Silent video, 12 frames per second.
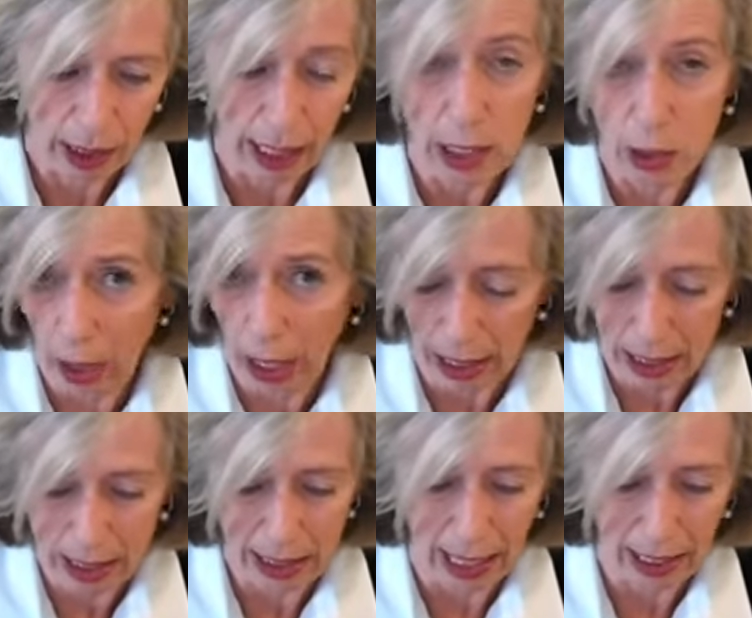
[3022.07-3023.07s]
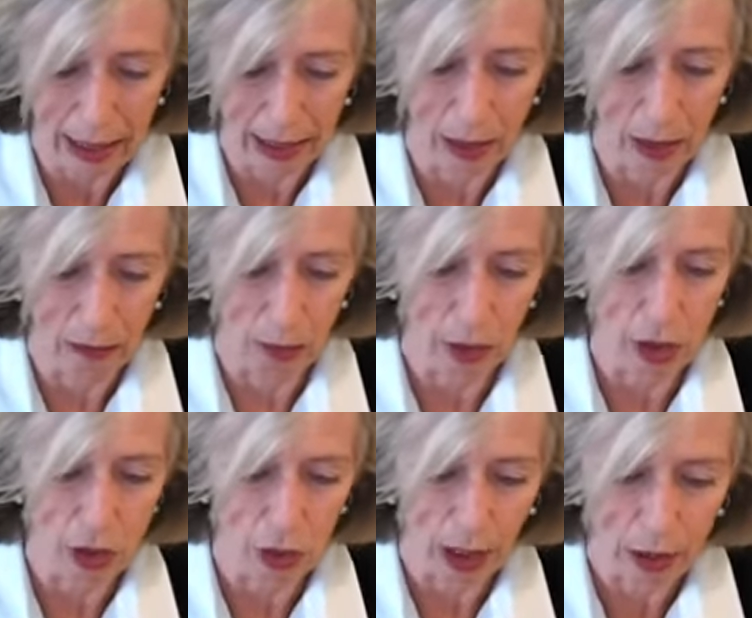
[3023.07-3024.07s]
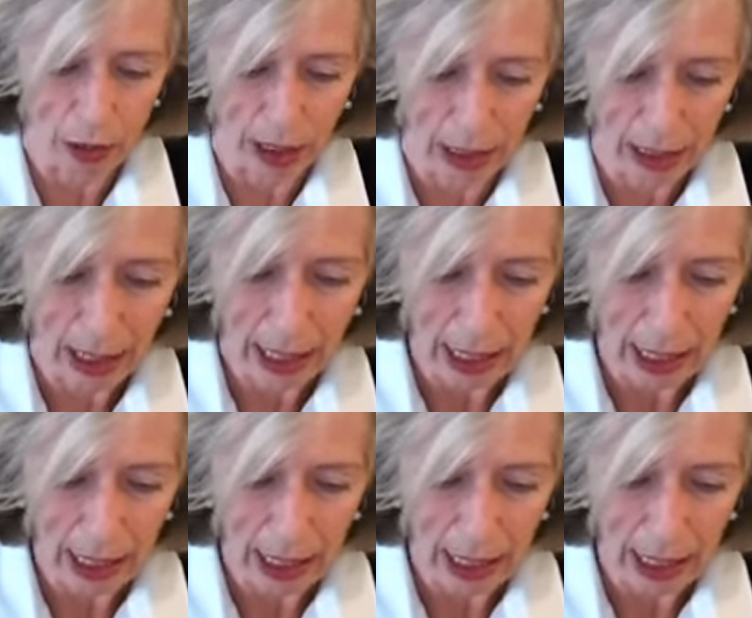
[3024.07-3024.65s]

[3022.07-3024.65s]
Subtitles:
as well as technical and vocational training.